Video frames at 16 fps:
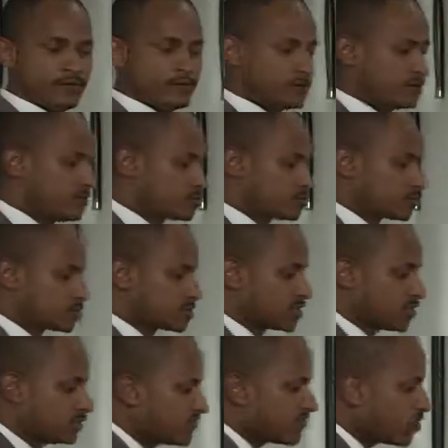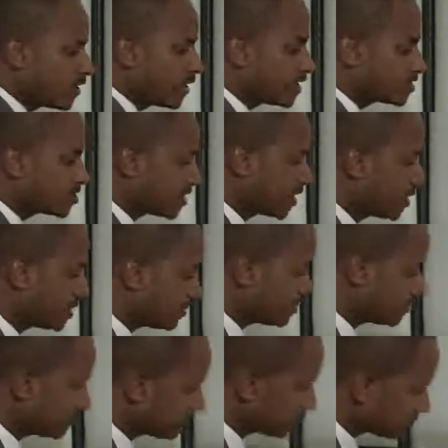So C4H10.
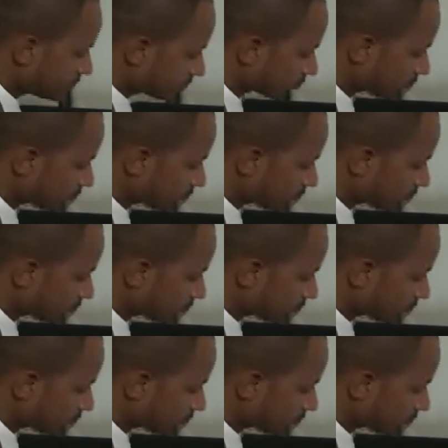So the